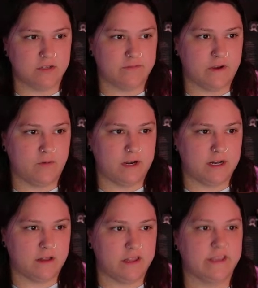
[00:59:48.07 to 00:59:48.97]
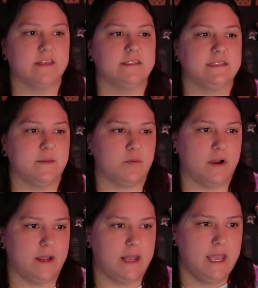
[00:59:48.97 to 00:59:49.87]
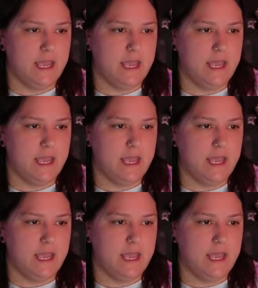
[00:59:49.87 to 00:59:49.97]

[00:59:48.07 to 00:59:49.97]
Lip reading: So if I wanted to click this separate,